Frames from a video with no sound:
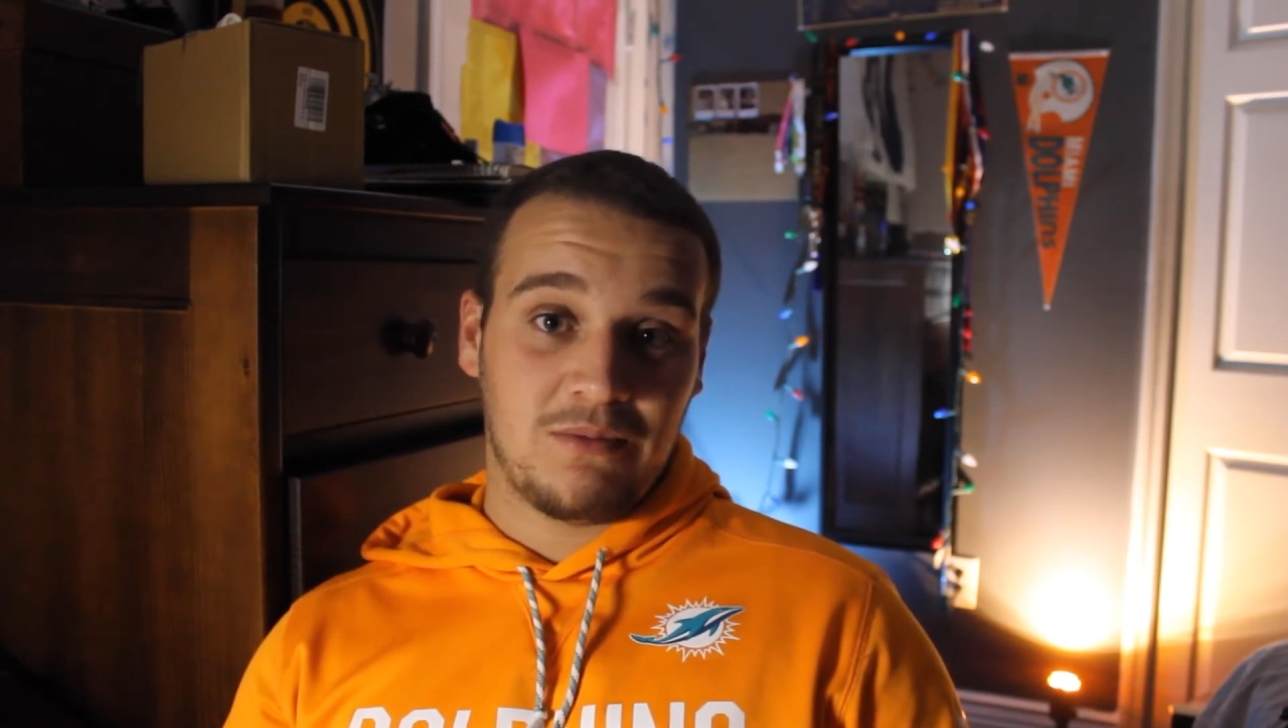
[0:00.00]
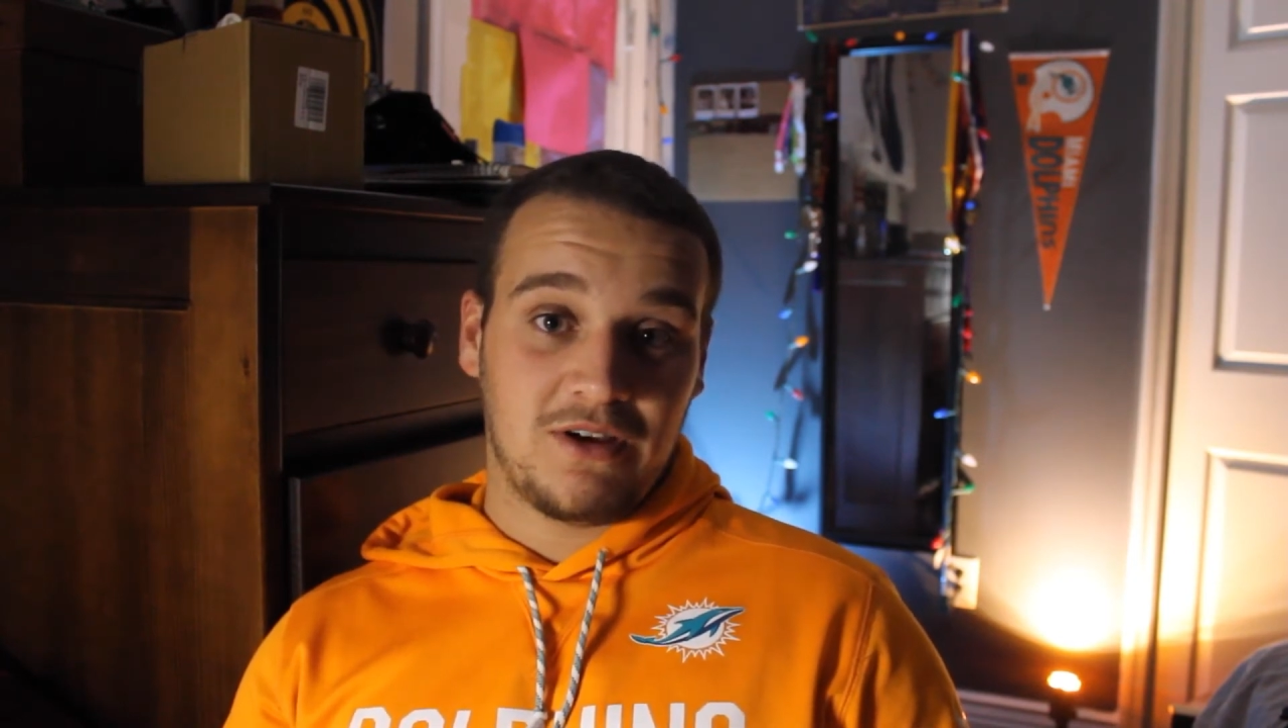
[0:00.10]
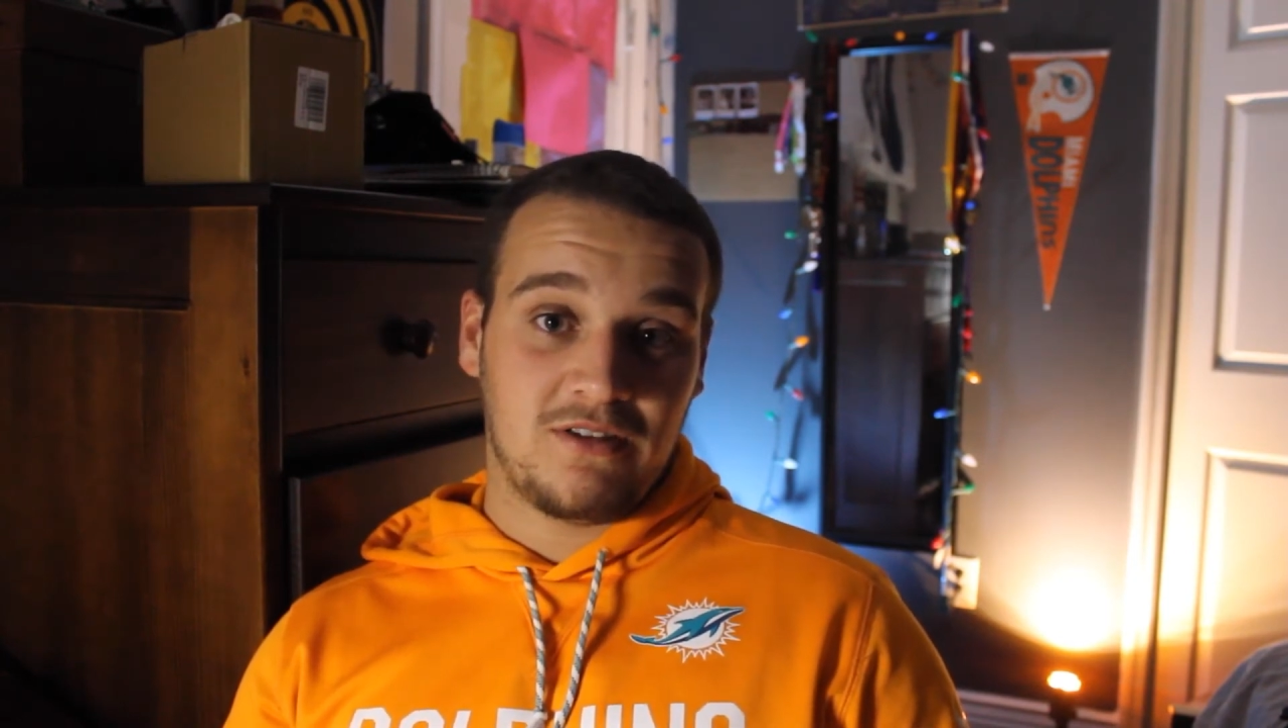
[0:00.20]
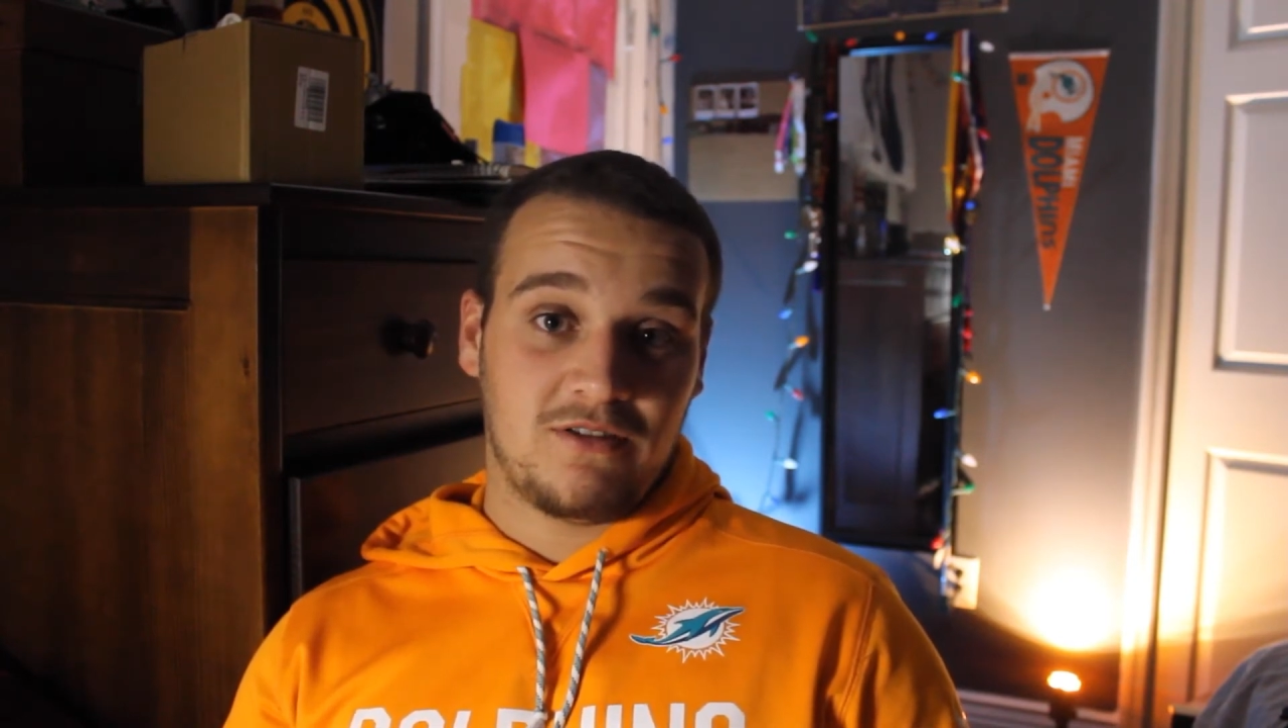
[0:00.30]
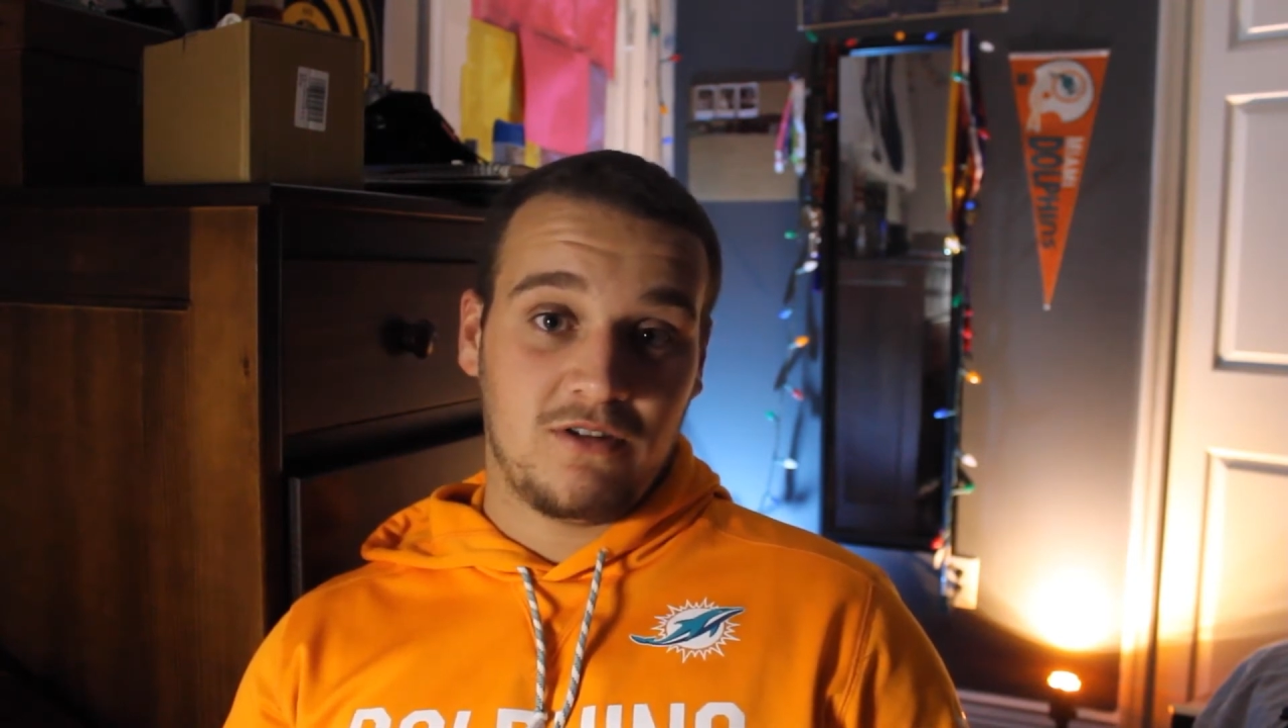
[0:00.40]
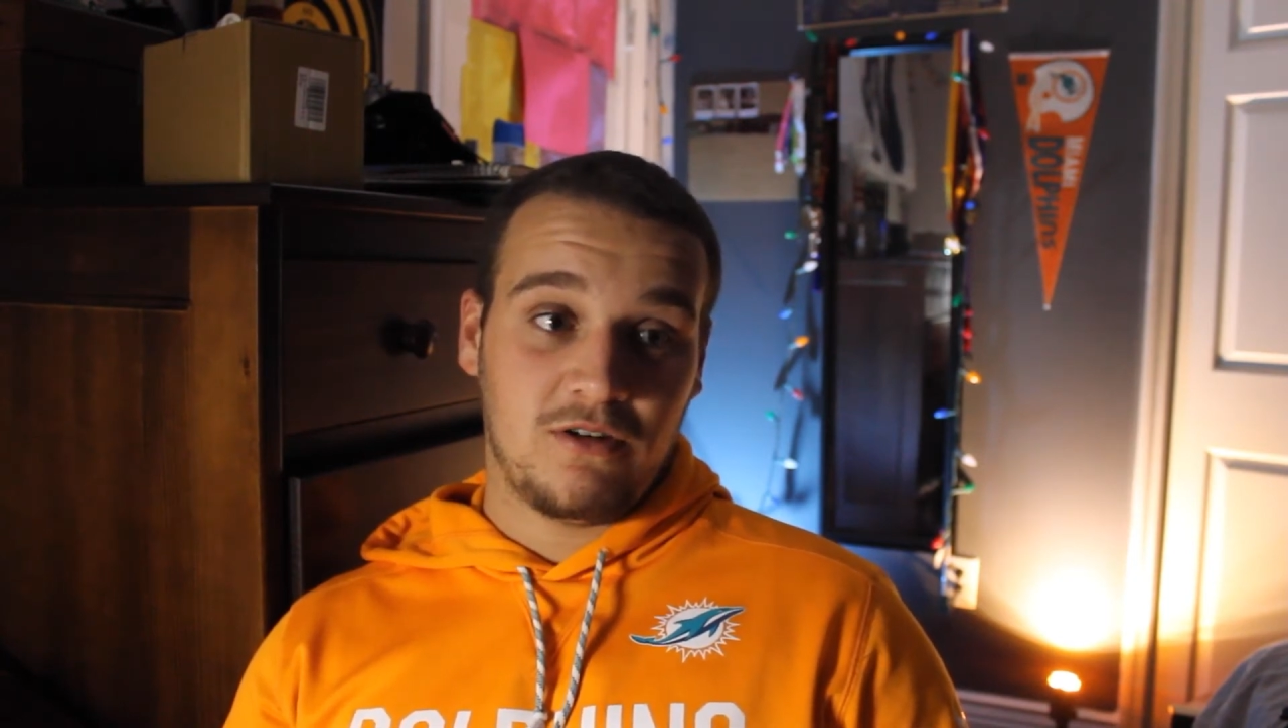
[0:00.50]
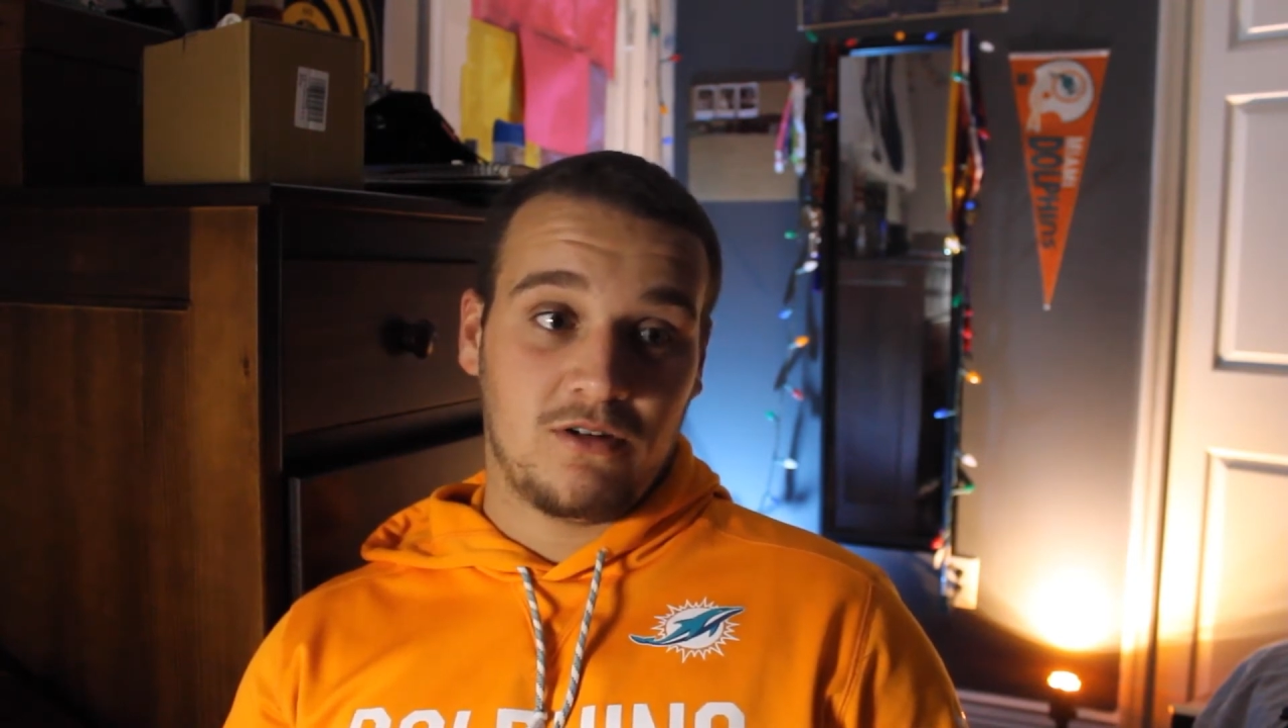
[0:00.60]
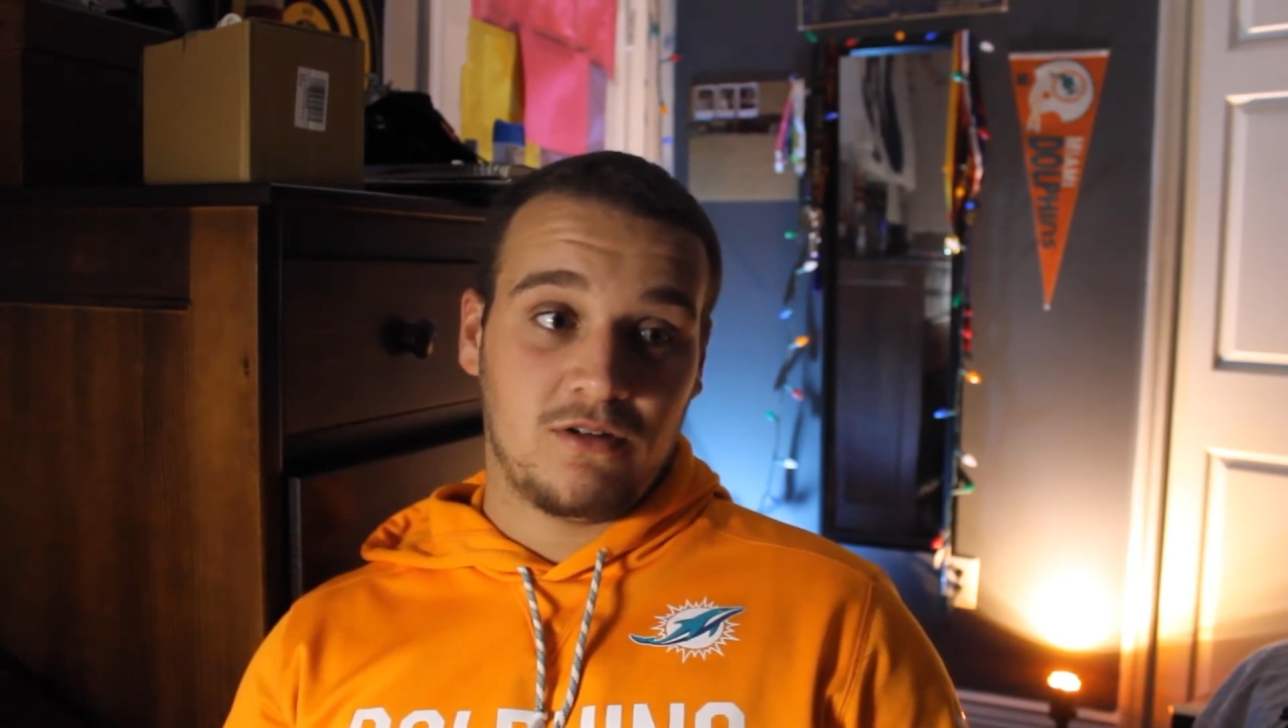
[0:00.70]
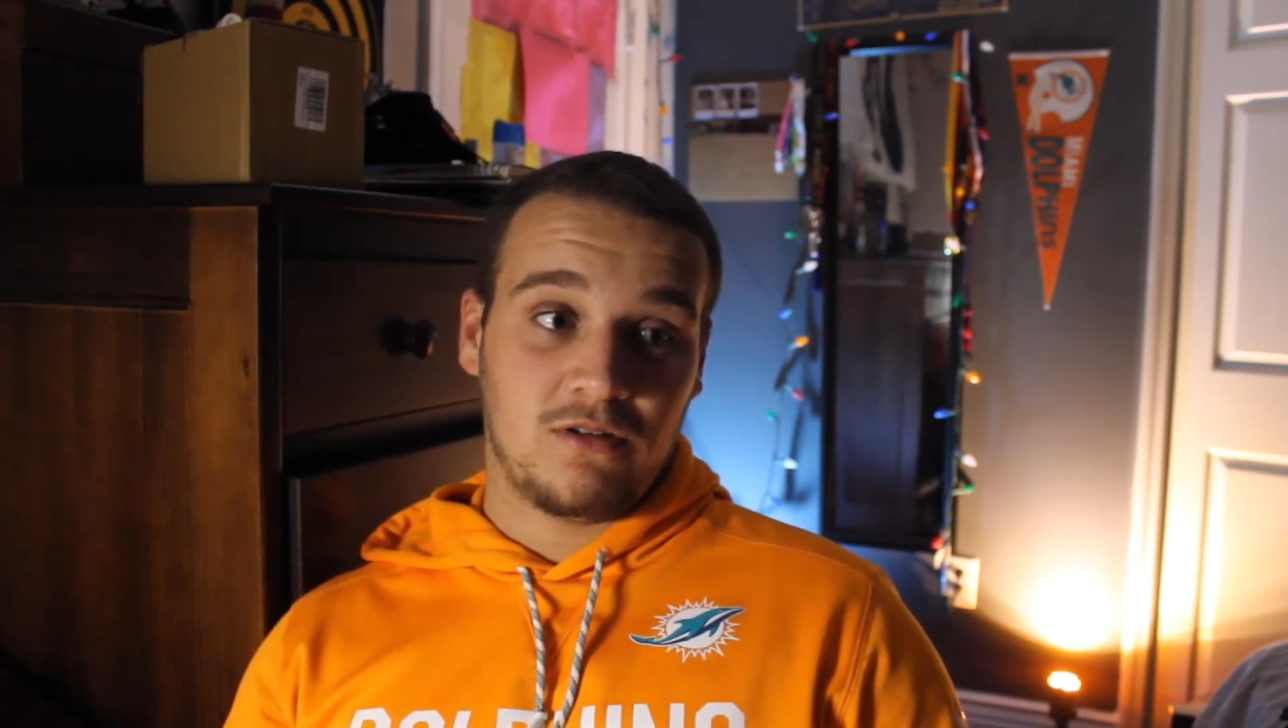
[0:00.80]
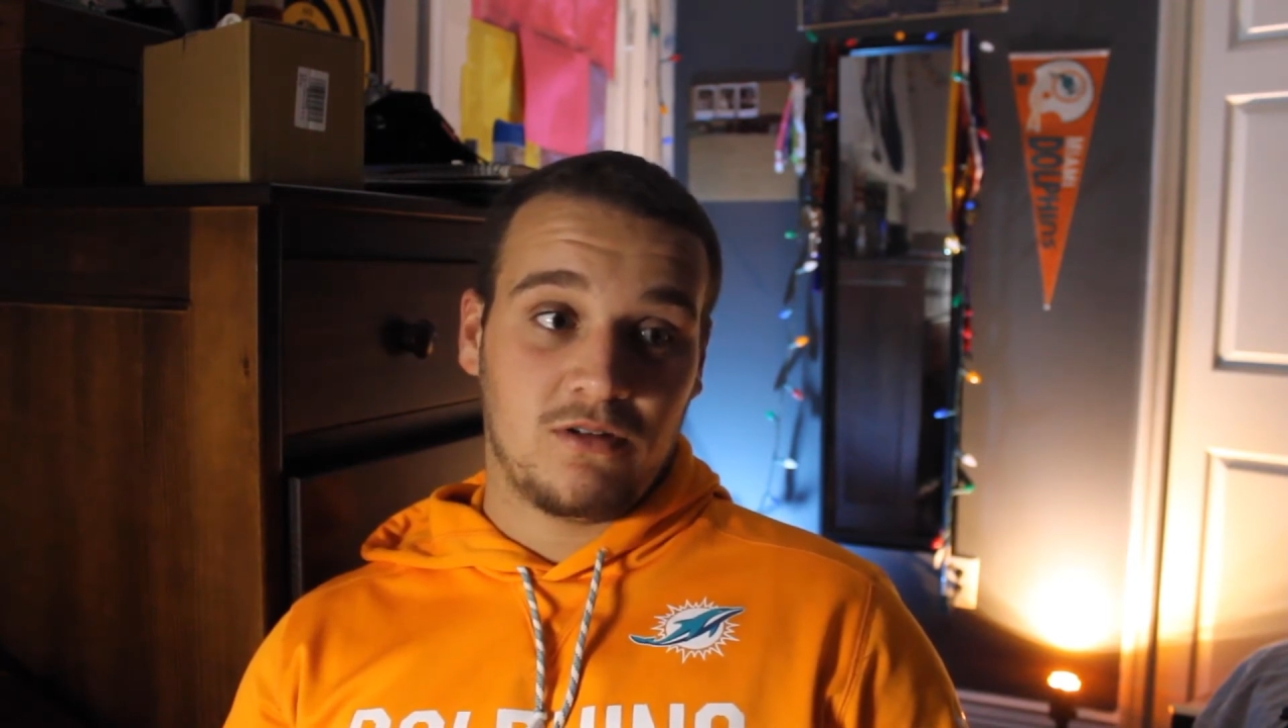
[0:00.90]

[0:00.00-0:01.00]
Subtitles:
against the